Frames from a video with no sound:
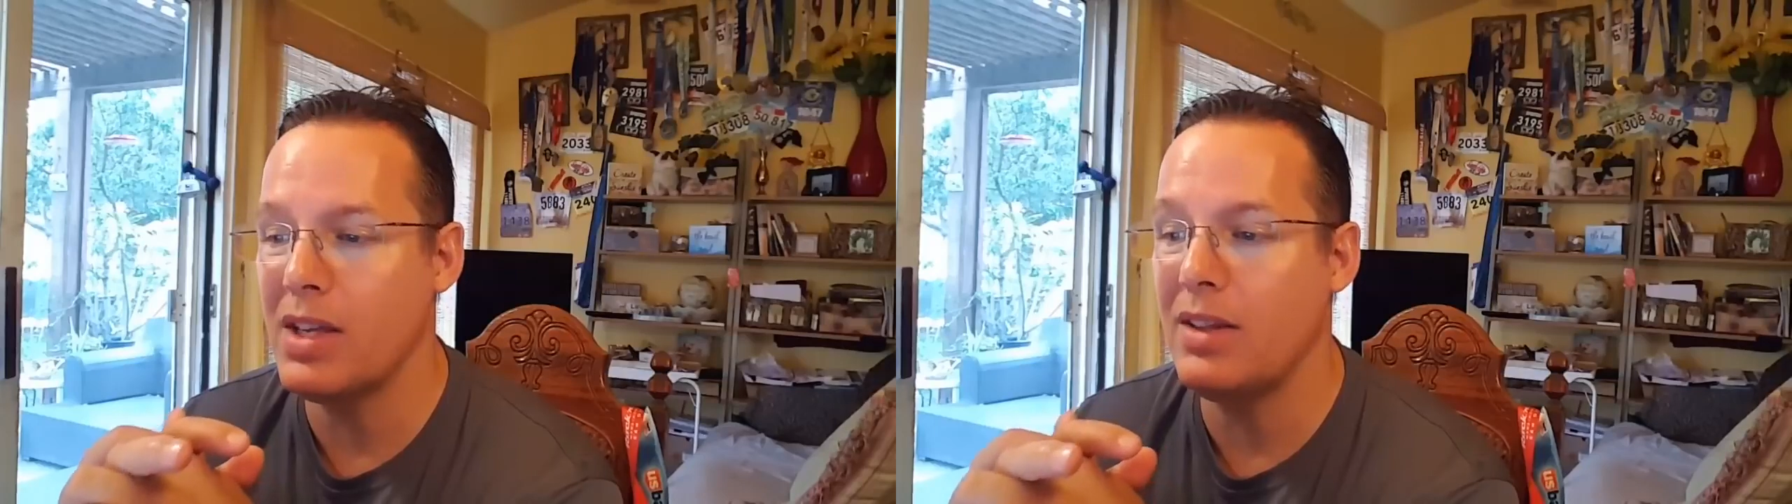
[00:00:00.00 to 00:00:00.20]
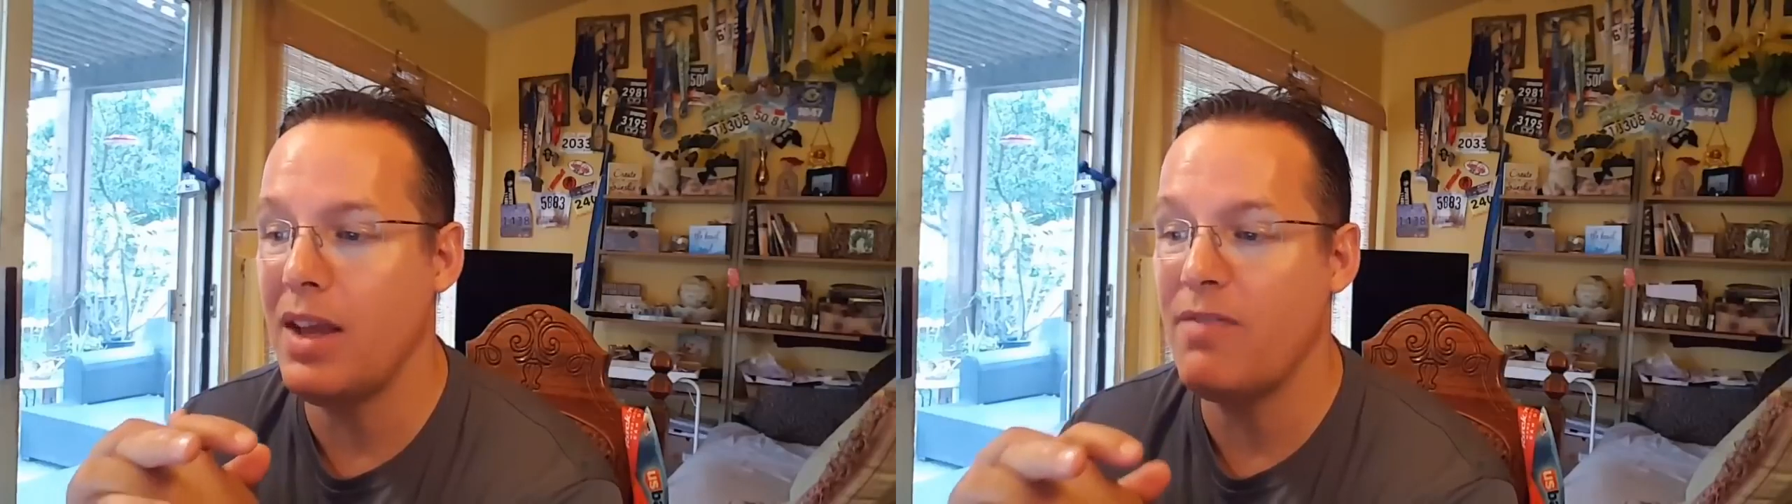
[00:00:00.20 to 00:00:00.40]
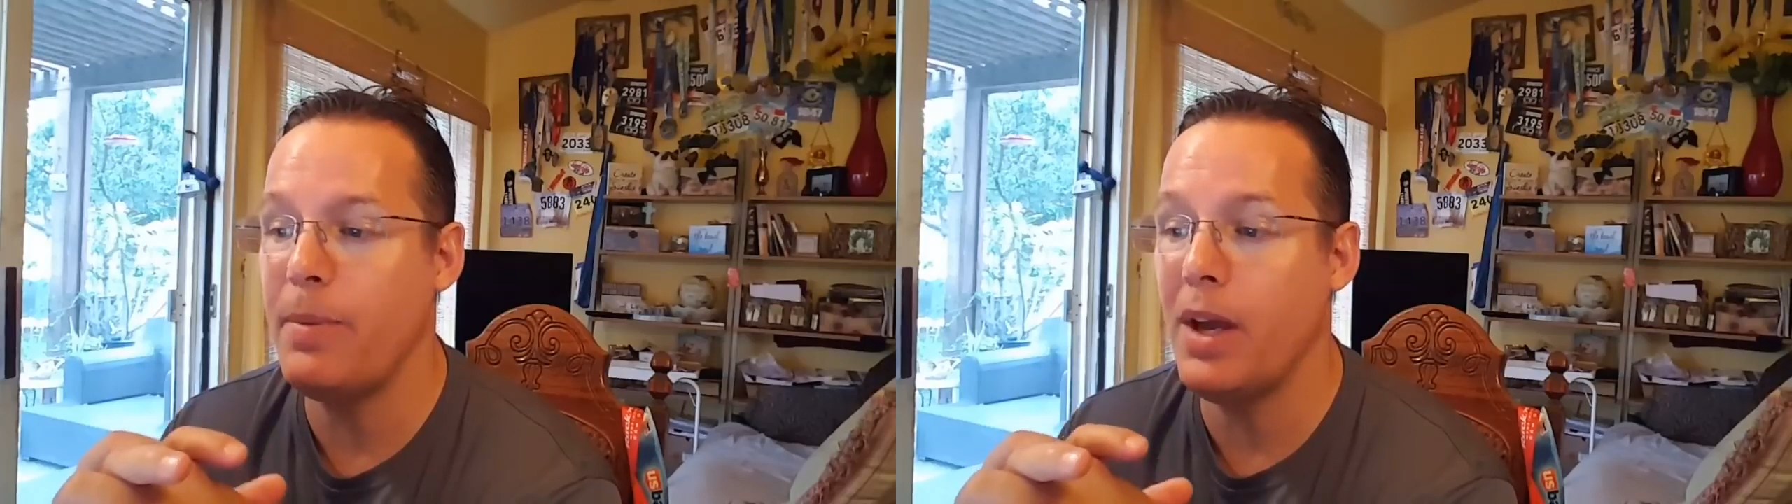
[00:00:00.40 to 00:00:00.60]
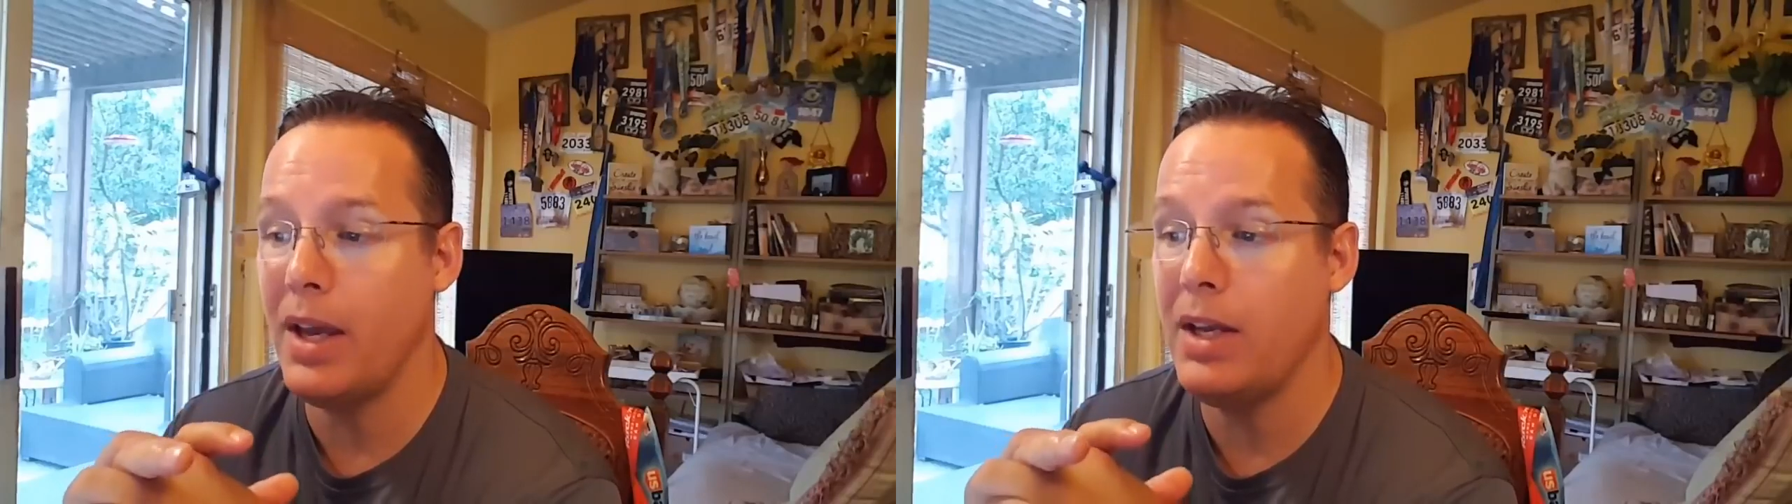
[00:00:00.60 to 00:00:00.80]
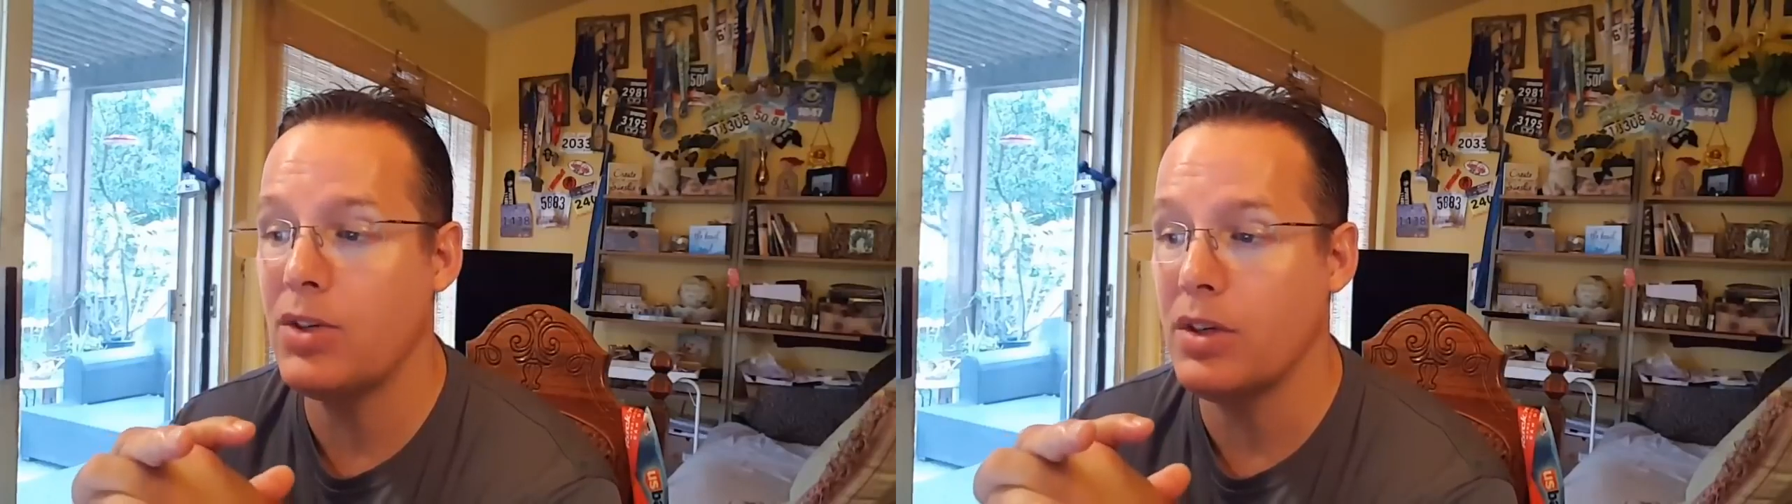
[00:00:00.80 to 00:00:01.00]
that the
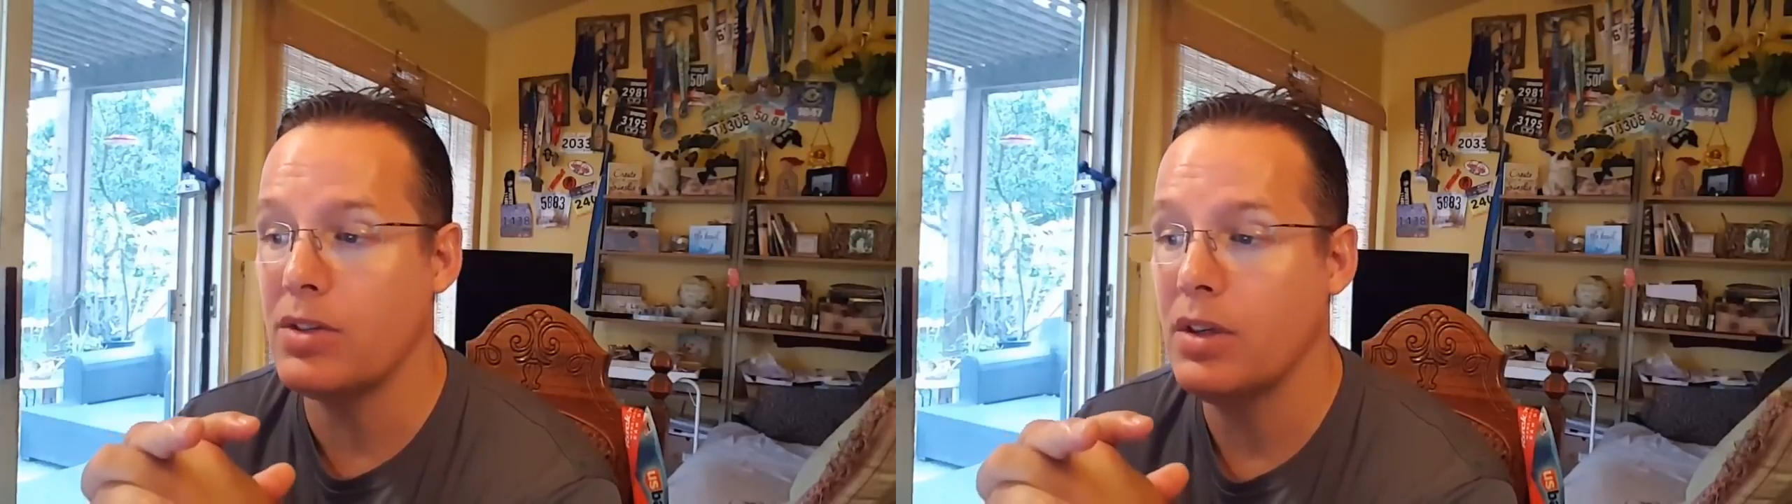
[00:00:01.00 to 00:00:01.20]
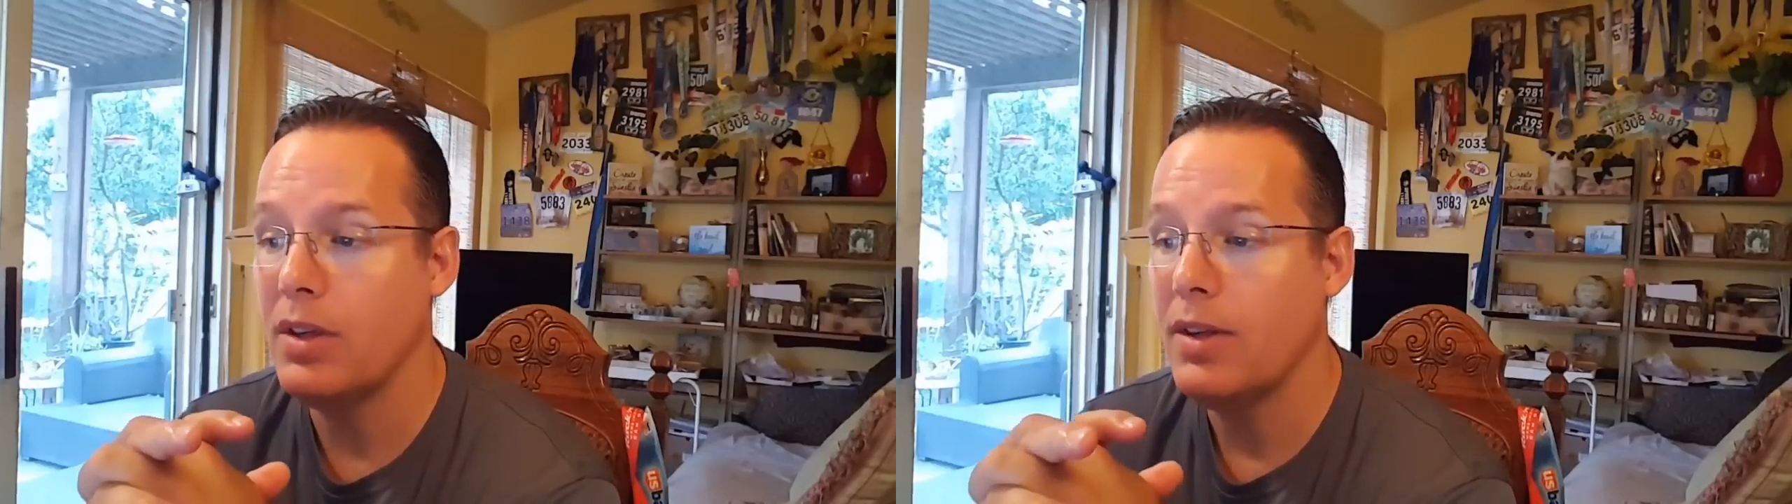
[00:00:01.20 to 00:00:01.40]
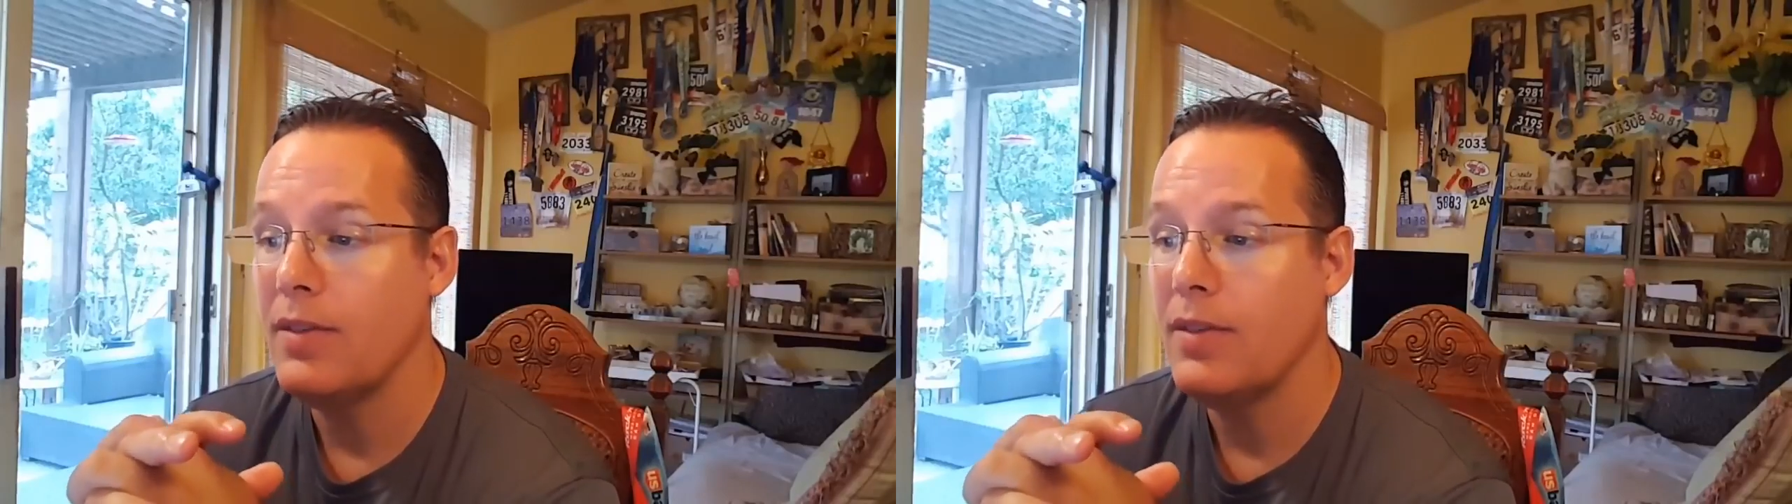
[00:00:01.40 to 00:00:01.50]
FBI agents